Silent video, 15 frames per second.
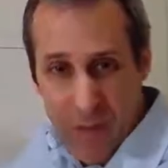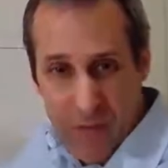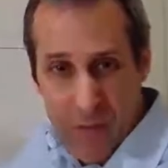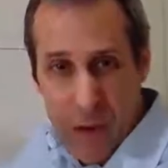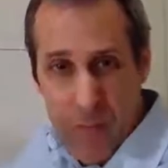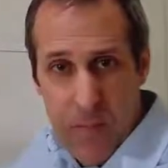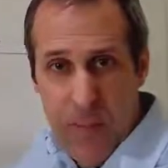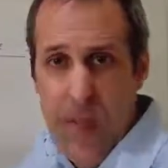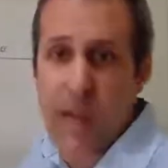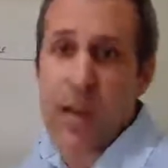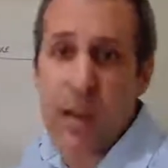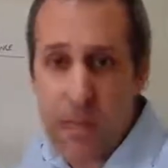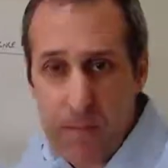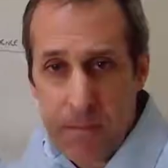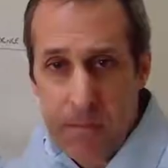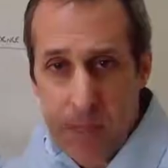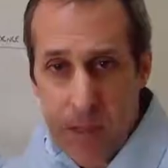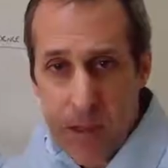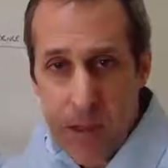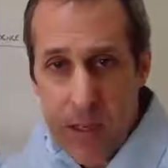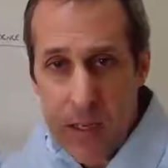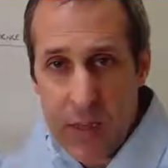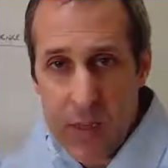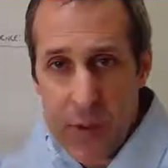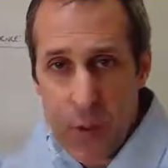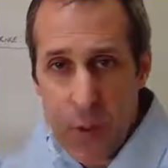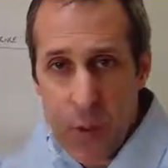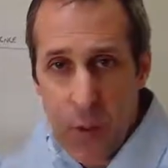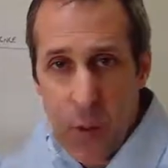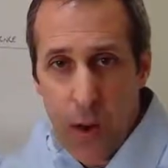from the
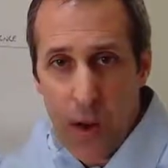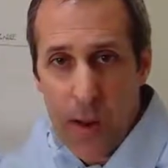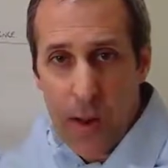individual